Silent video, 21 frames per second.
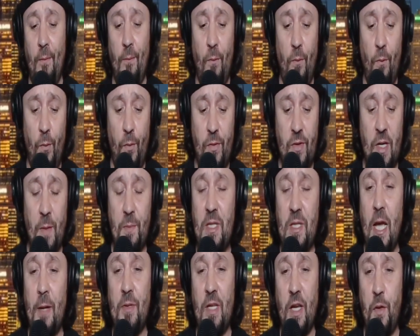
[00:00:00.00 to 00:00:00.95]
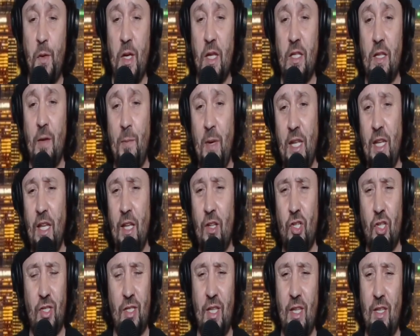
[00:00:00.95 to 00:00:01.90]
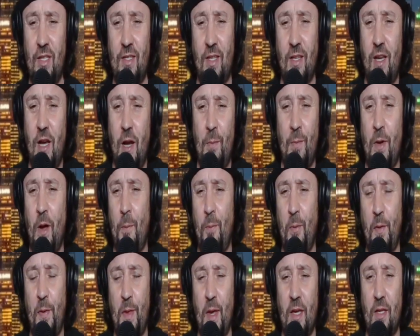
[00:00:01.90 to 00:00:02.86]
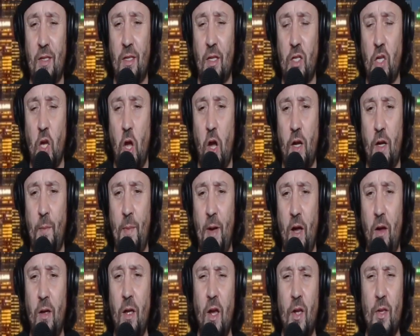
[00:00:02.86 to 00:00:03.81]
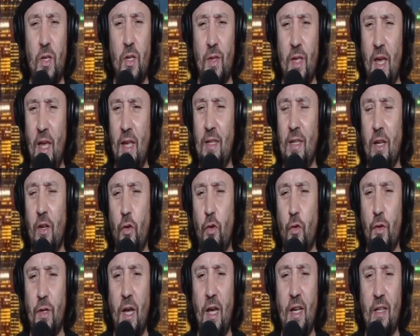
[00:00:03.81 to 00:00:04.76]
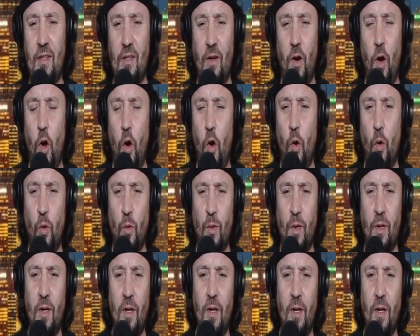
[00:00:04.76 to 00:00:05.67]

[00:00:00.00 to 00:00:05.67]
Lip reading: sometimes I think the media just needs to come up with things to talk about so they to create their own